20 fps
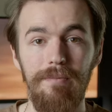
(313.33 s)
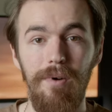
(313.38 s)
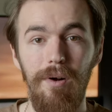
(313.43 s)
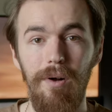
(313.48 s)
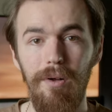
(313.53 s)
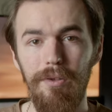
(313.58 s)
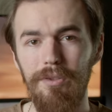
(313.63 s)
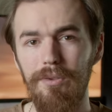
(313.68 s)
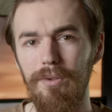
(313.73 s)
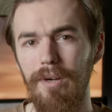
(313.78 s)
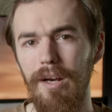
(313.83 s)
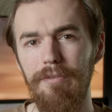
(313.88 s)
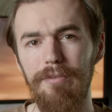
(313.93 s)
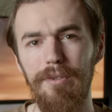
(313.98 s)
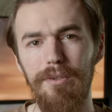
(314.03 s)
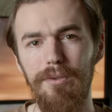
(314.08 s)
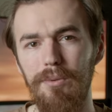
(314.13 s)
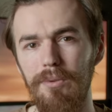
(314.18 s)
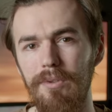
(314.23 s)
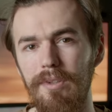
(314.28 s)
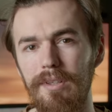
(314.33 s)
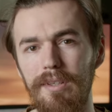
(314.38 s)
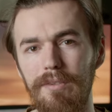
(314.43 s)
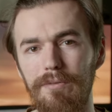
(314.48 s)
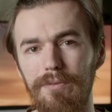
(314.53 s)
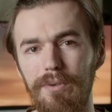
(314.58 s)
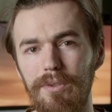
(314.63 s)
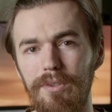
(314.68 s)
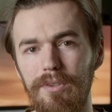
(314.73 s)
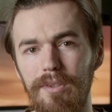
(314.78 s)
Also, after using it
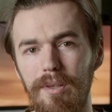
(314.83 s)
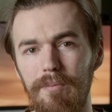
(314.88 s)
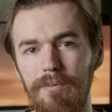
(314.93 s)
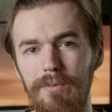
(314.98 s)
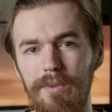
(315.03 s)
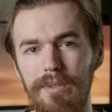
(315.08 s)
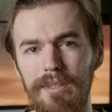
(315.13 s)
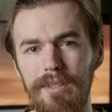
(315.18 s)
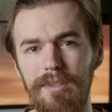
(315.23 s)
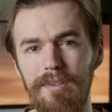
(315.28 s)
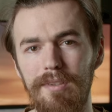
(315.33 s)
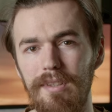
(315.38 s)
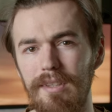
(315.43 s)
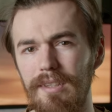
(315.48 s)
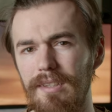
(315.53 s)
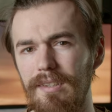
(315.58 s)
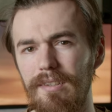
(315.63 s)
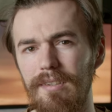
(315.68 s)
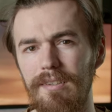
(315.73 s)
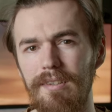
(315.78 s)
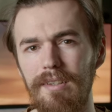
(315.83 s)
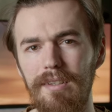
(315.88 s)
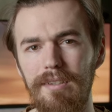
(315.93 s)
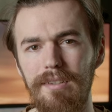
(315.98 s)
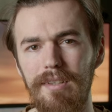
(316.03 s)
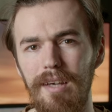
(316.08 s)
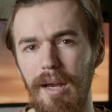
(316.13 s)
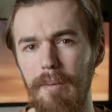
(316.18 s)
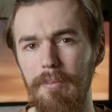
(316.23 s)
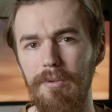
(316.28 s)
for some weeks, it still
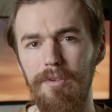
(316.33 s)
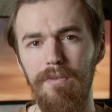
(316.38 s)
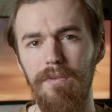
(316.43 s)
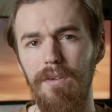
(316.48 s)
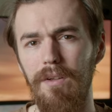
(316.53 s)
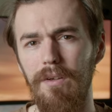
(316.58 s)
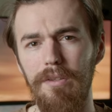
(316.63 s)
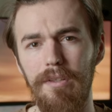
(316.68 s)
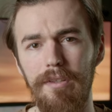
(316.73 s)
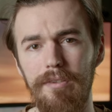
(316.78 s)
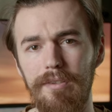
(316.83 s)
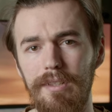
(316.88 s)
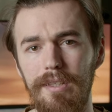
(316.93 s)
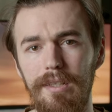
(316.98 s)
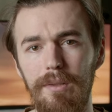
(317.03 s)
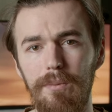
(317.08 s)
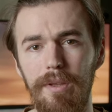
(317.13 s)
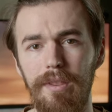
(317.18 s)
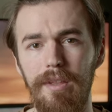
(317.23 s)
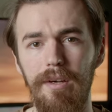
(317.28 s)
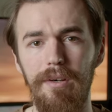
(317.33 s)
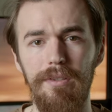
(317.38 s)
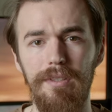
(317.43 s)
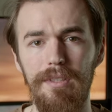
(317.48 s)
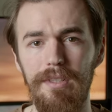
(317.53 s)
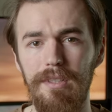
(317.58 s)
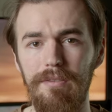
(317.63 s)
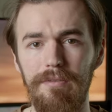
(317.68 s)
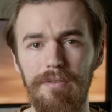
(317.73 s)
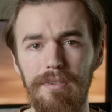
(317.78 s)
types flawlessly without
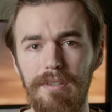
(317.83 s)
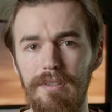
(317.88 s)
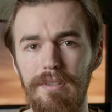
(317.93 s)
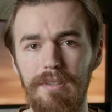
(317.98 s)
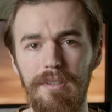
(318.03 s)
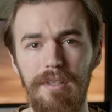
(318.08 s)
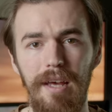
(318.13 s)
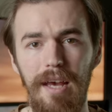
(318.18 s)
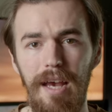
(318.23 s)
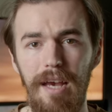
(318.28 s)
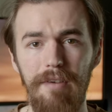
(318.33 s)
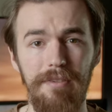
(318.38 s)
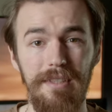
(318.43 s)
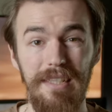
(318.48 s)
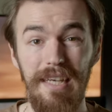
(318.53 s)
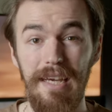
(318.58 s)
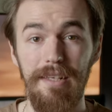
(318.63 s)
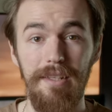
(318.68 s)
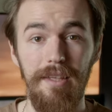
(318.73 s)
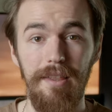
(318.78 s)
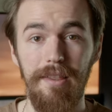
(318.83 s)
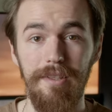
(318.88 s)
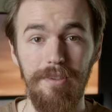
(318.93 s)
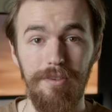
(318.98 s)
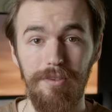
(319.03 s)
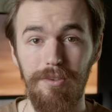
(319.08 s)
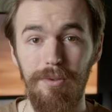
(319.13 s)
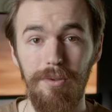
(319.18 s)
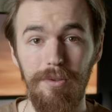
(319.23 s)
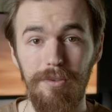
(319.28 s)
even having anything
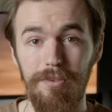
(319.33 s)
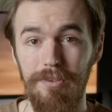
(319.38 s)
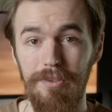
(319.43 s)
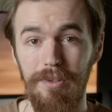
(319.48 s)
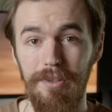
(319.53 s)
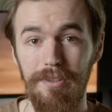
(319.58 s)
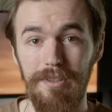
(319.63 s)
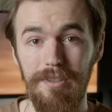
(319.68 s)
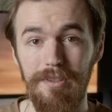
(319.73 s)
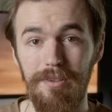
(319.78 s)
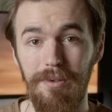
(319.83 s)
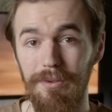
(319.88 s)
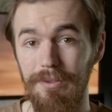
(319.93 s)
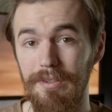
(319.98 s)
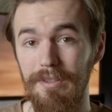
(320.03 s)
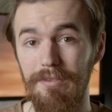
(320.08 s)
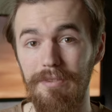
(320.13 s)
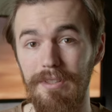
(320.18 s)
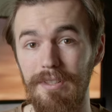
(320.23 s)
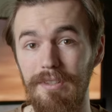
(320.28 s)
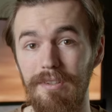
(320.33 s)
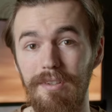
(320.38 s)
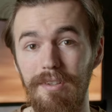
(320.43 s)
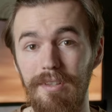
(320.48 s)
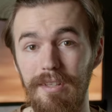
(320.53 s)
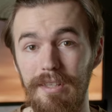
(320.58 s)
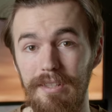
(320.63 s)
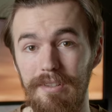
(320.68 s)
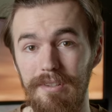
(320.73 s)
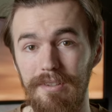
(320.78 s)
soldered on it or even
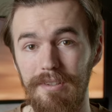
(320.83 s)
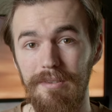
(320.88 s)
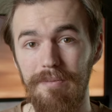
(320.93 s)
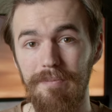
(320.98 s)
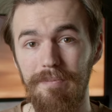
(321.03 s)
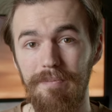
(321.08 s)
insulated.